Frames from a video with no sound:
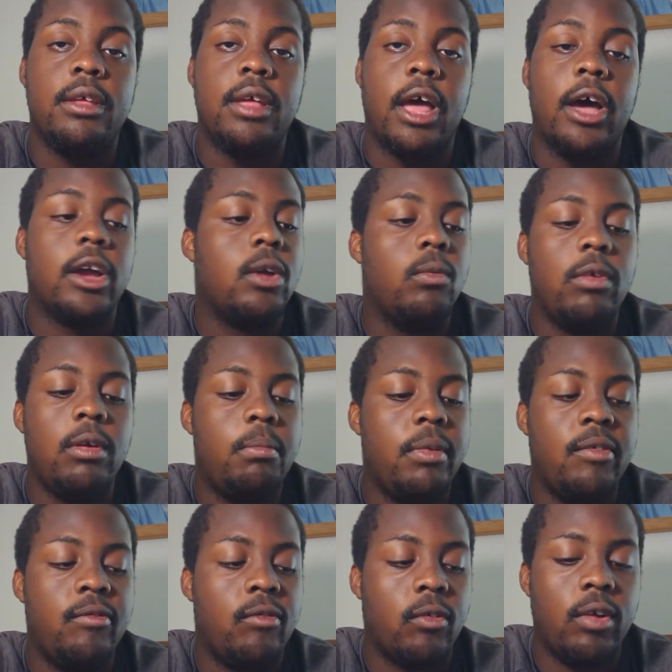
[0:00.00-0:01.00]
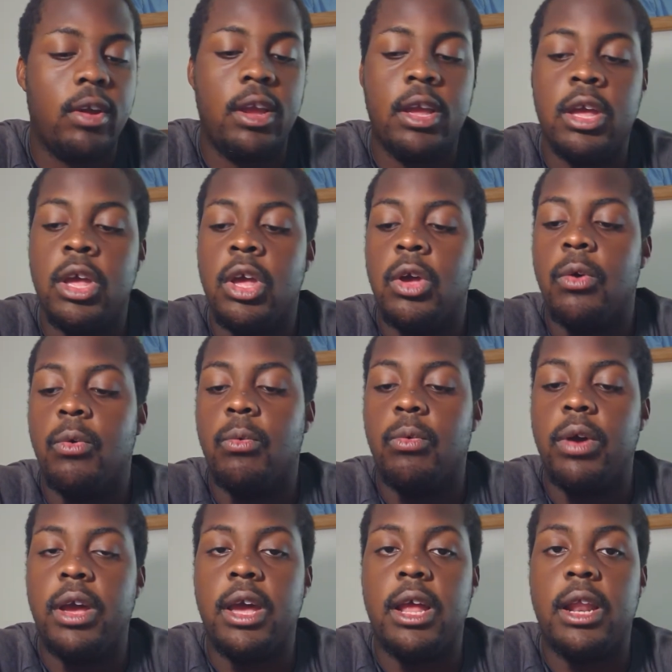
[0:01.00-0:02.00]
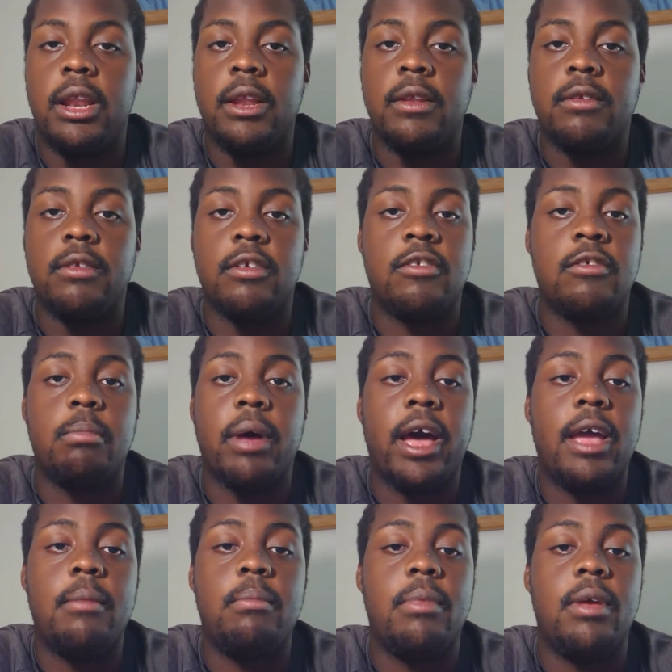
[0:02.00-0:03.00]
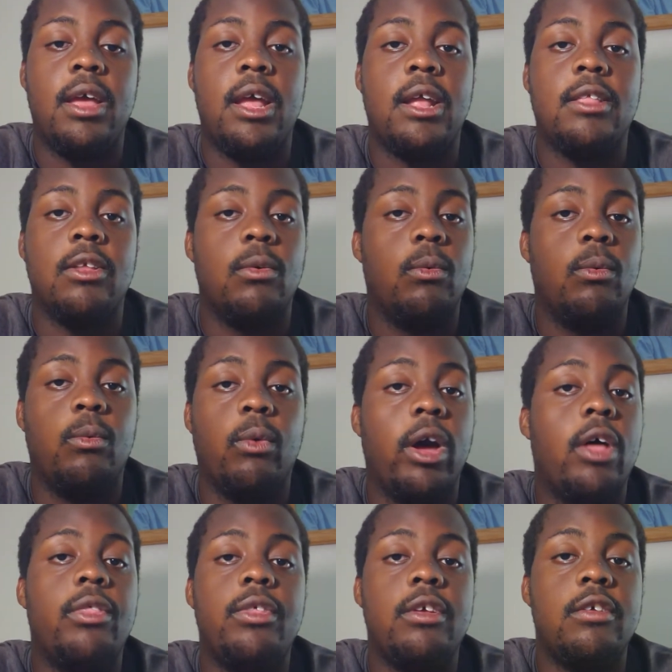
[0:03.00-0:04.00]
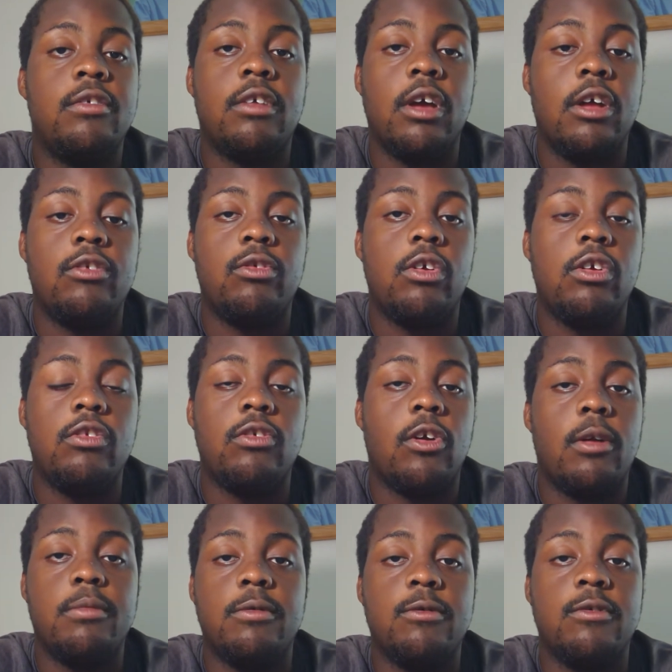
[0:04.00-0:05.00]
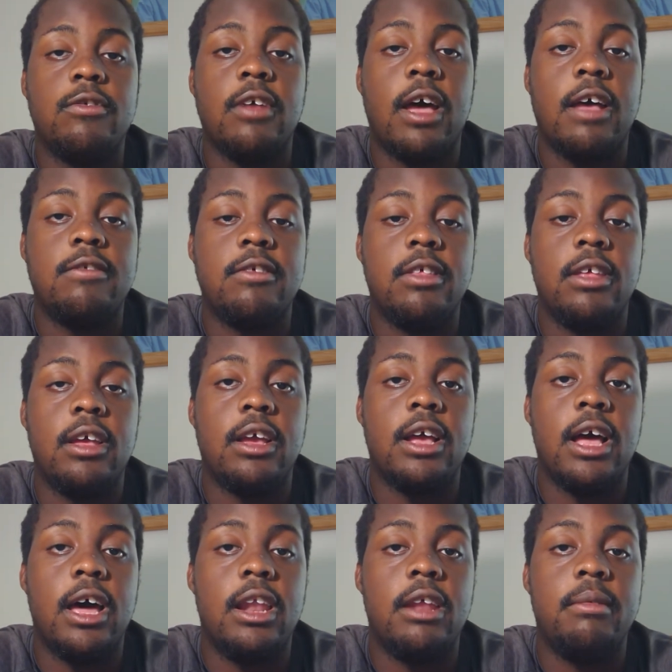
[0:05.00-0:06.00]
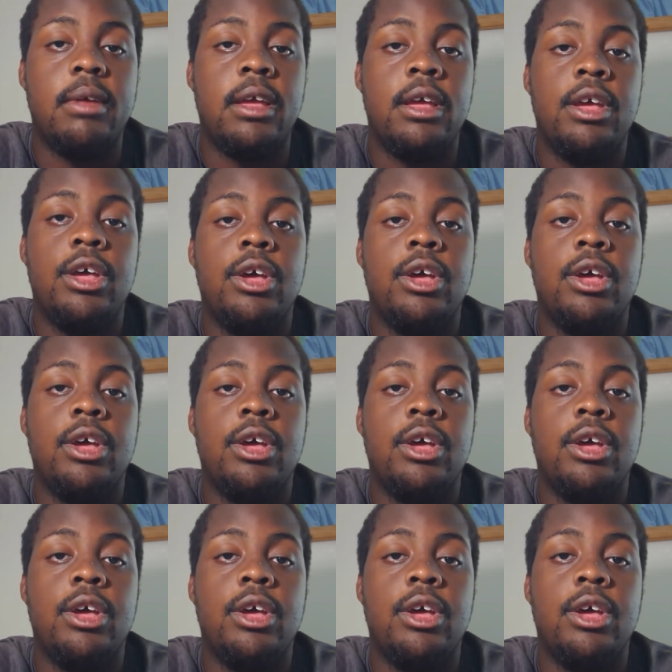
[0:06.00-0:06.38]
How can we be free when, despite being the wealthiest country in terms of size of the economy,